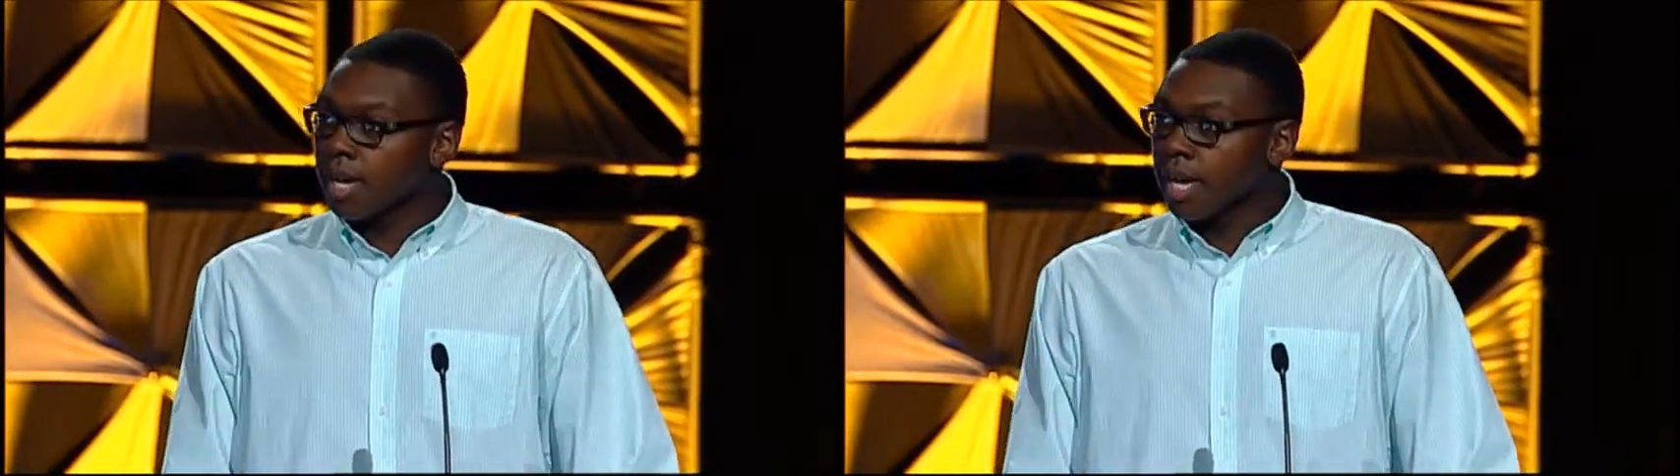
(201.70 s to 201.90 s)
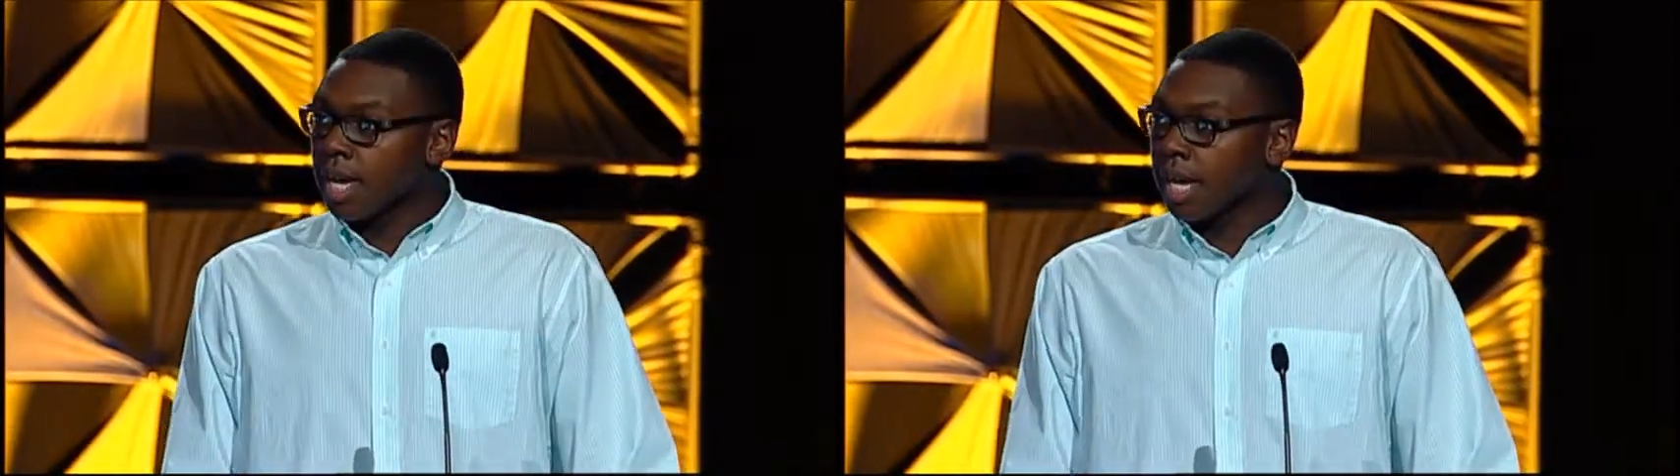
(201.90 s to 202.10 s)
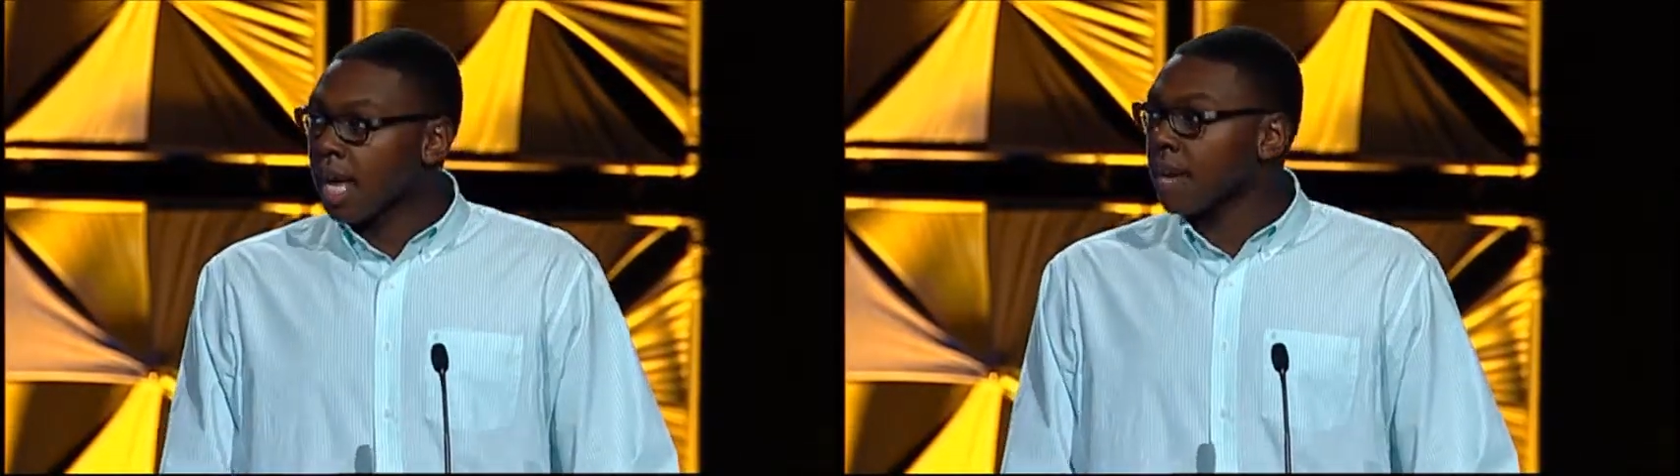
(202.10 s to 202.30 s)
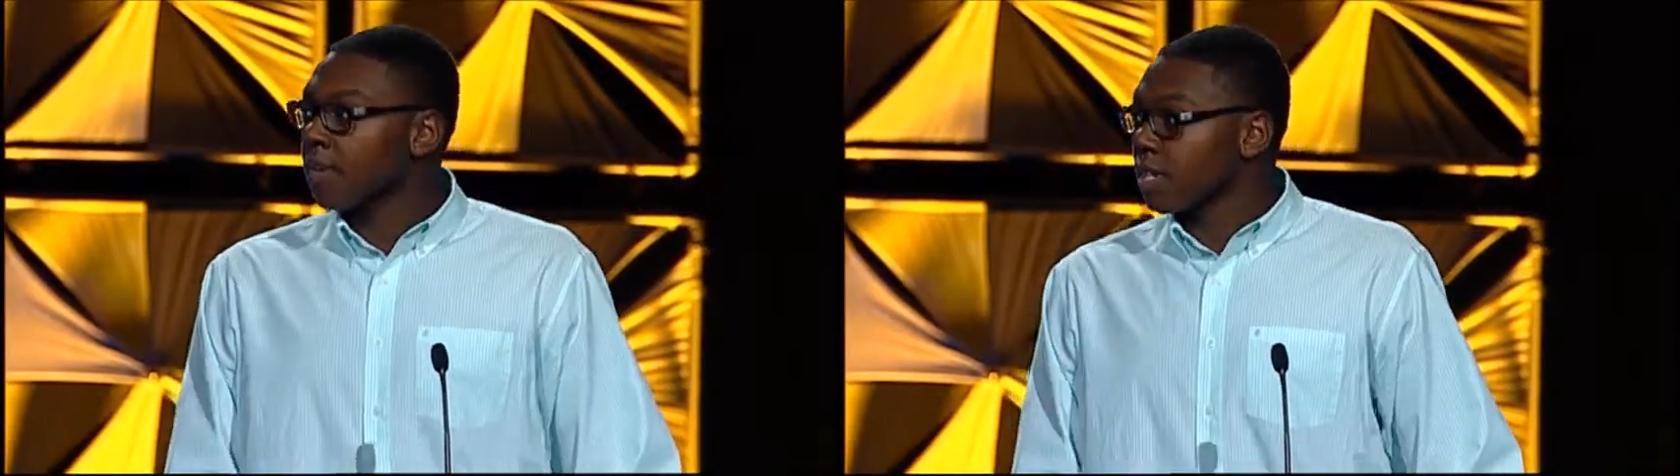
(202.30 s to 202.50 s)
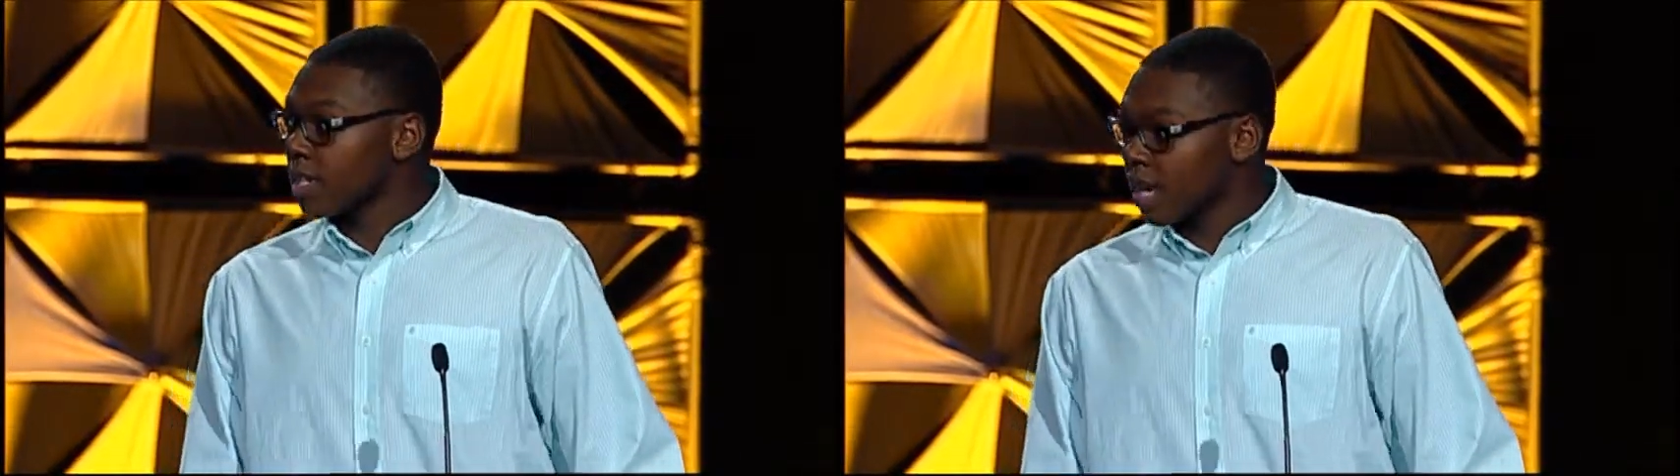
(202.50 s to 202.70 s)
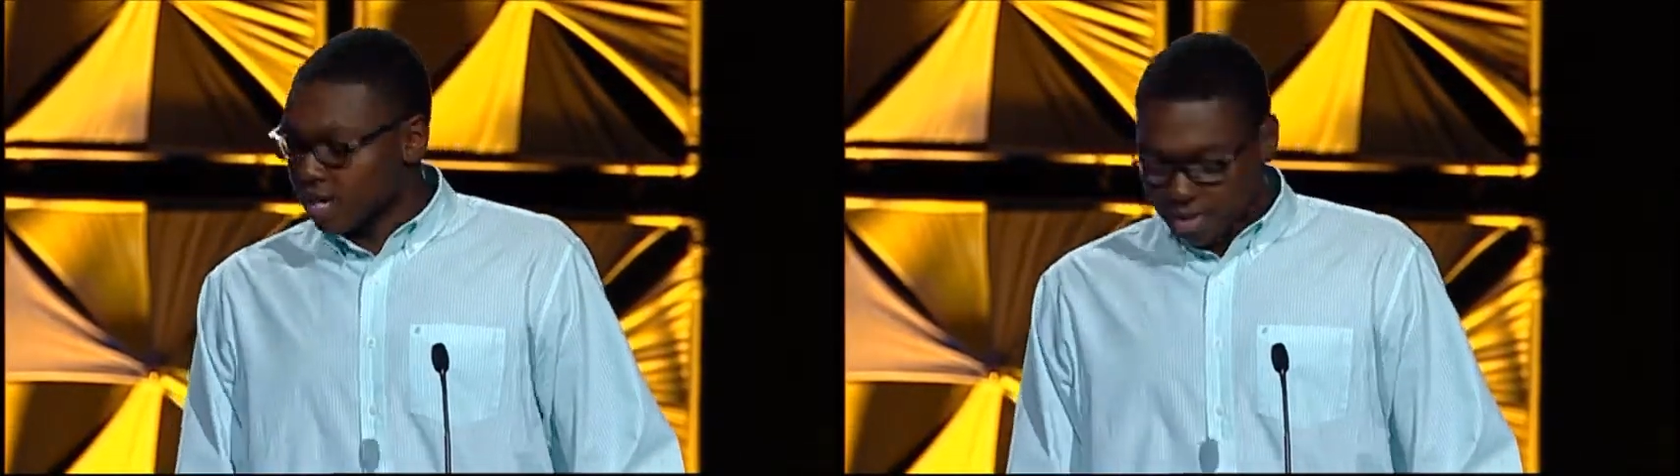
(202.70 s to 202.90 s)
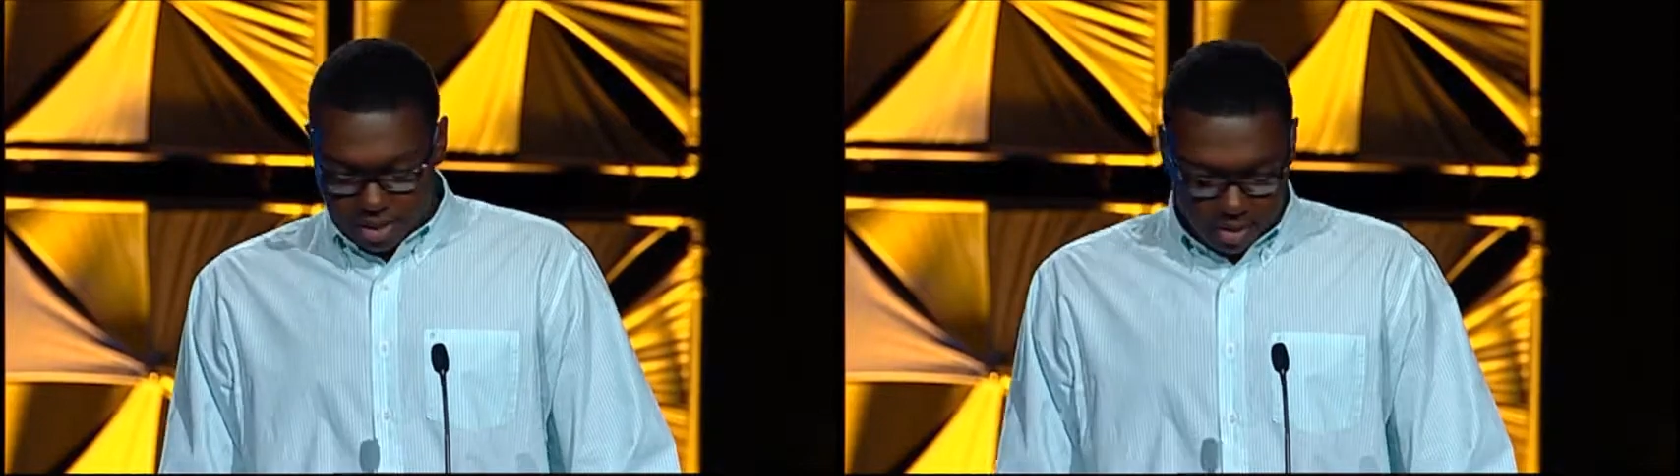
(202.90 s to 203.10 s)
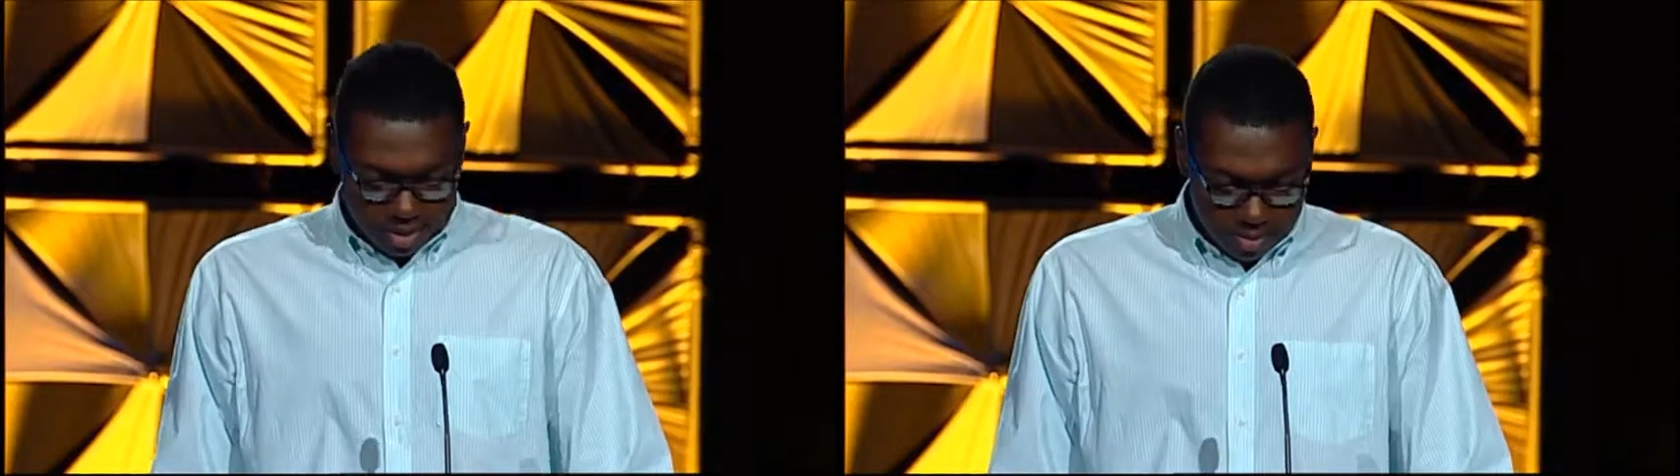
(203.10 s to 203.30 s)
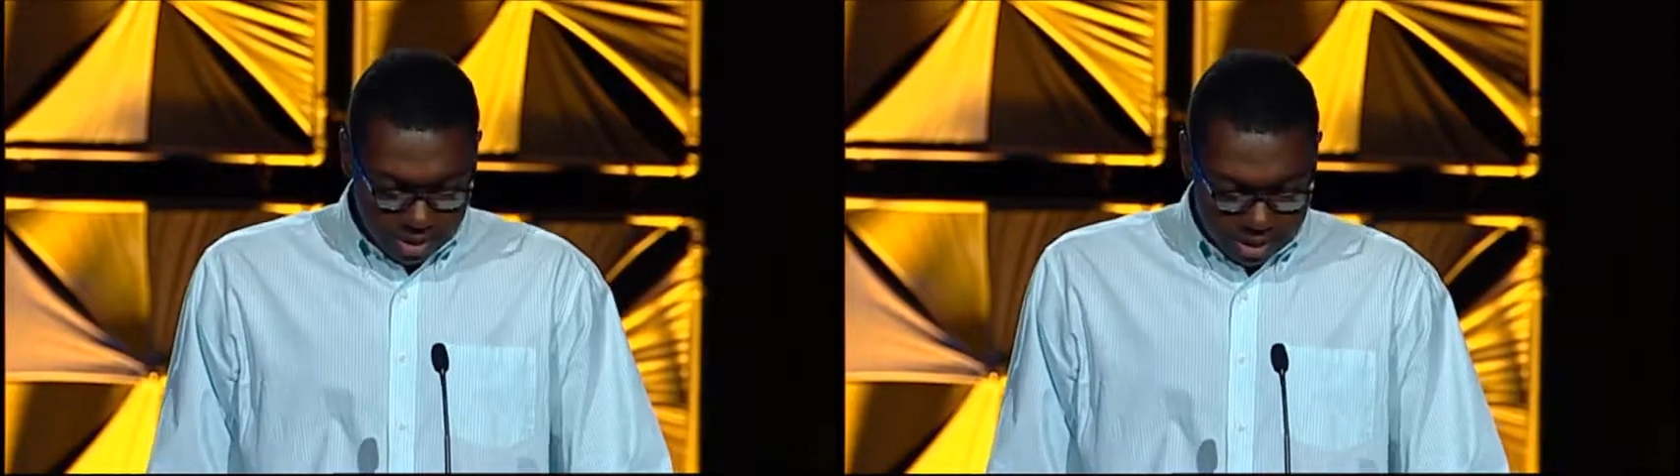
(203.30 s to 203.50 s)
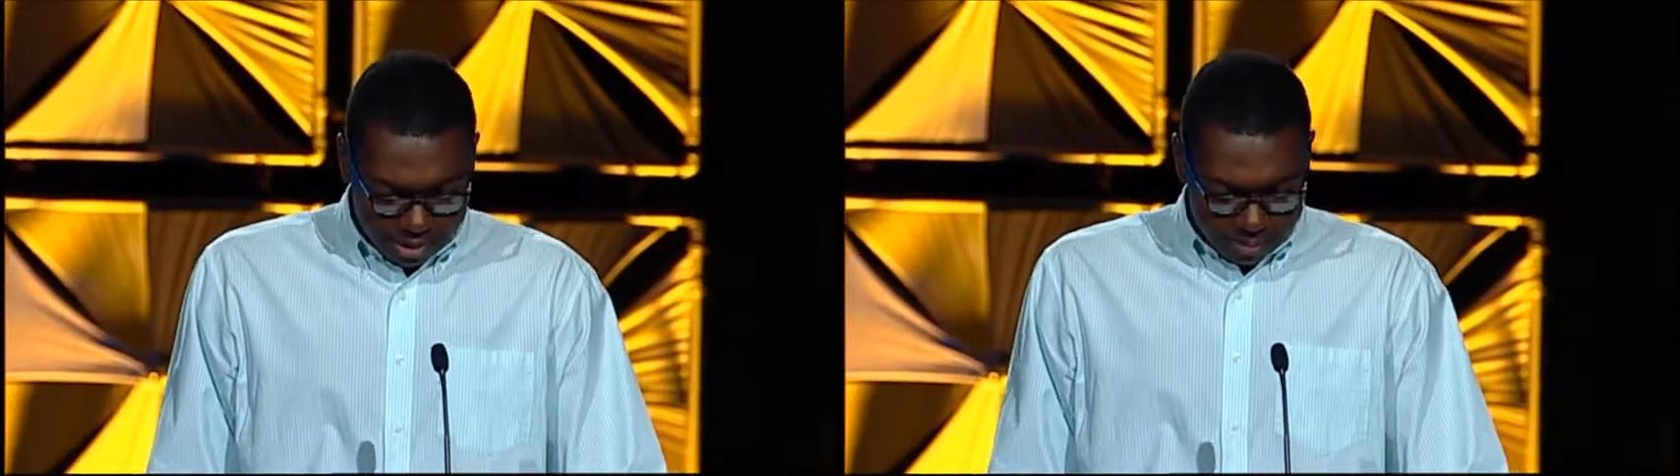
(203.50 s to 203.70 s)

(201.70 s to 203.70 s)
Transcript: a life education, so to speak.